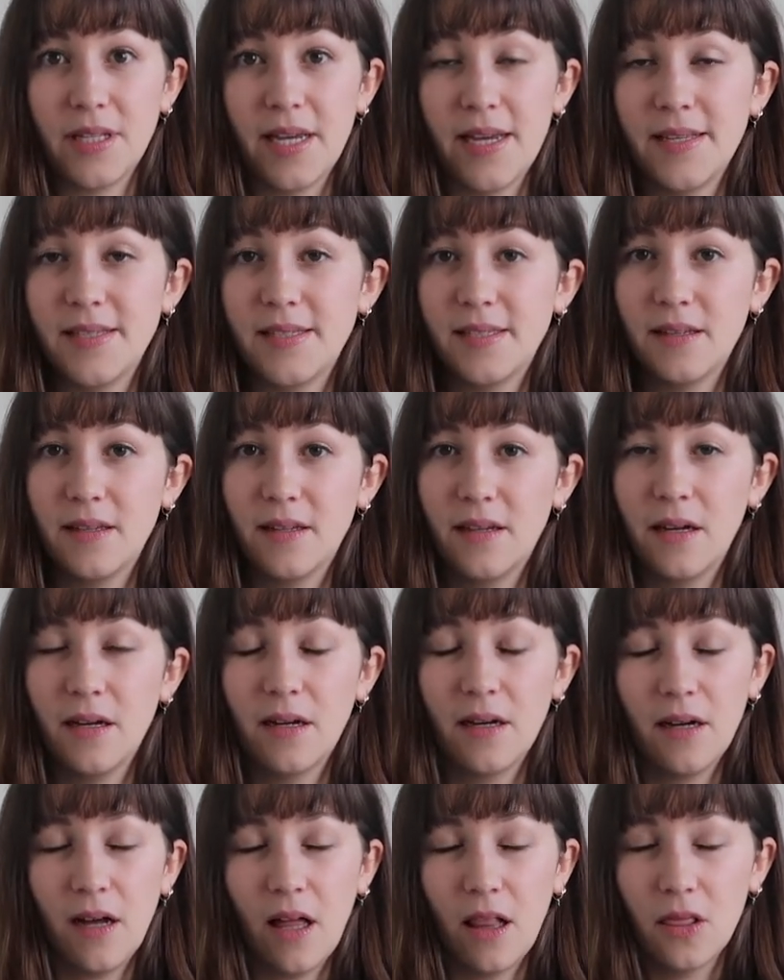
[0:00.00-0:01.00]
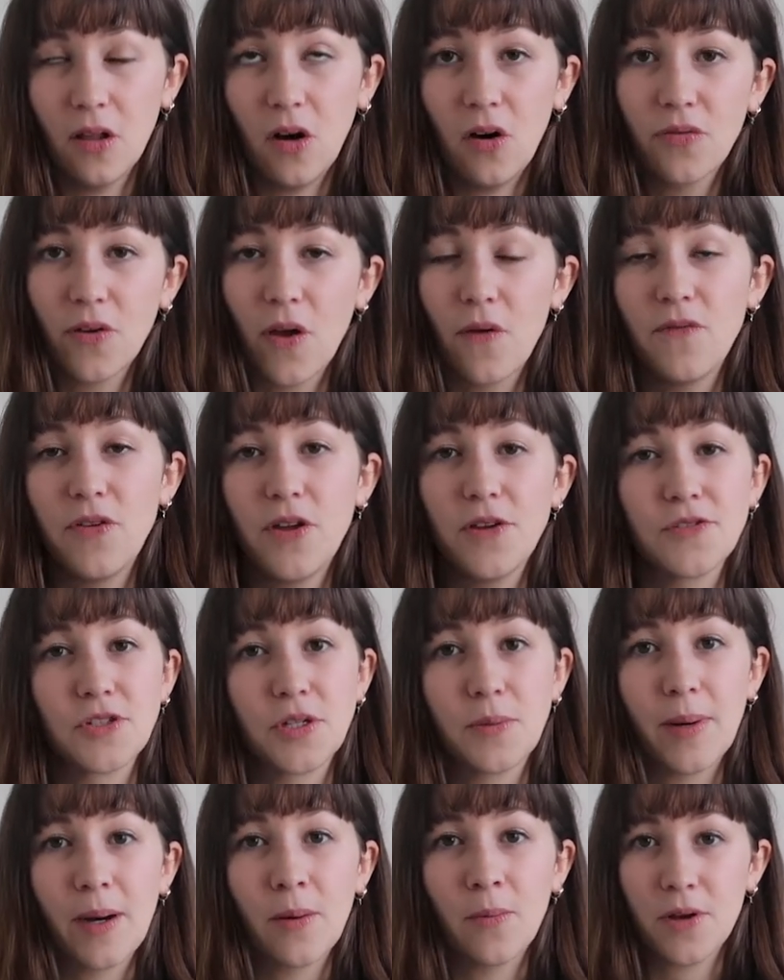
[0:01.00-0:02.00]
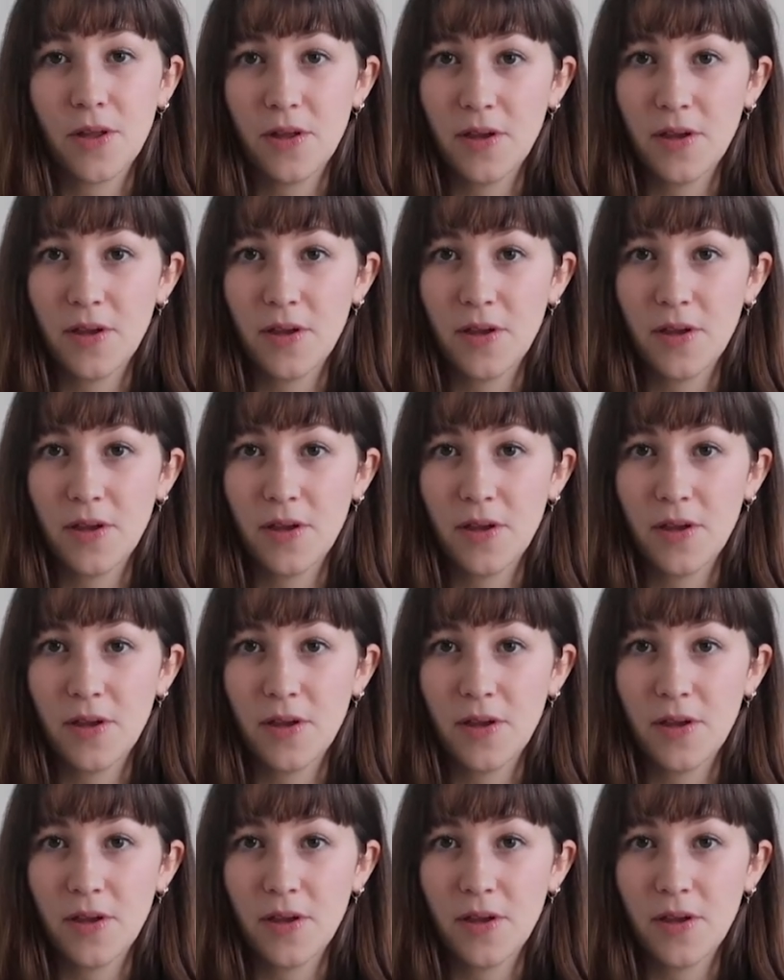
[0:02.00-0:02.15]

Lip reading: There's a lot of confusion about what